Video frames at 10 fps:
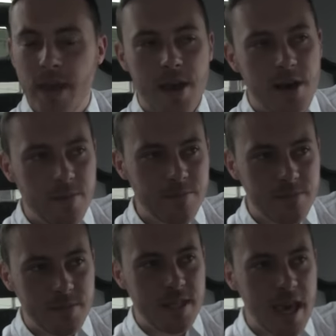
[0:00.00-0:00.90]

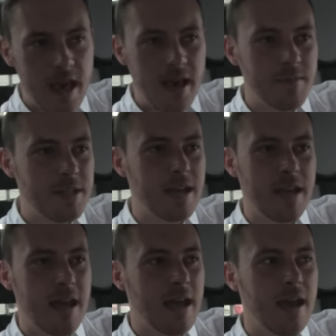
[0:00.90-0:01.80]
Yeah, I mean,
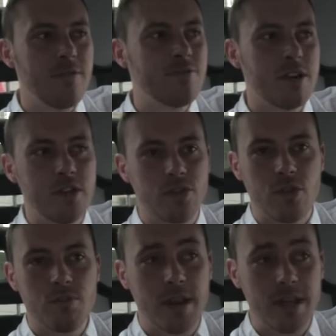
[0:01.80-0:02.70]
I haven't really
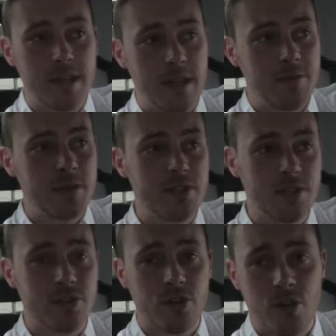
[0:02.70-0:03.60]
done many
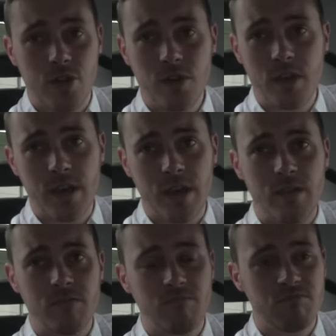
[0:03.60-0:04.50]
collaborations at all,
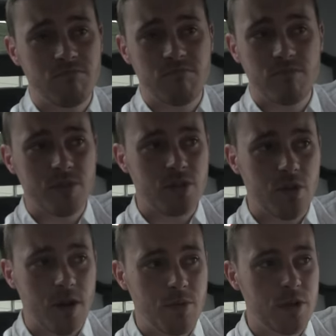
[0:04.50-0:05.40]

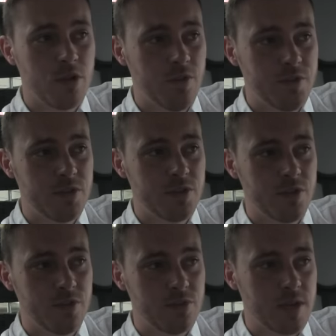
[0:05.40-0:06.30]
so I would love to
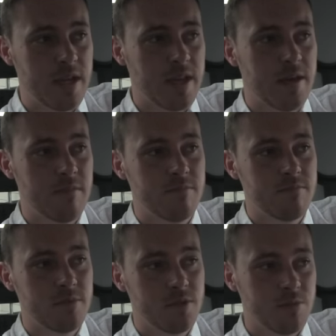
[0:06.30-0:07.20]
do
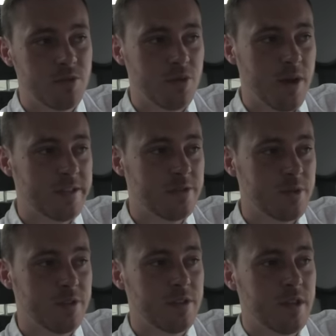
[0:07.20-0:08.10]
some duets
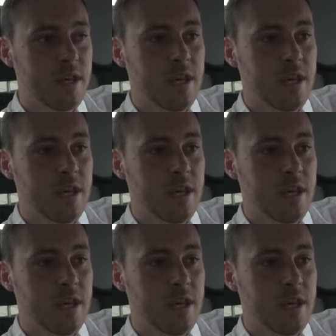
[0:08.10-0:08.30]
with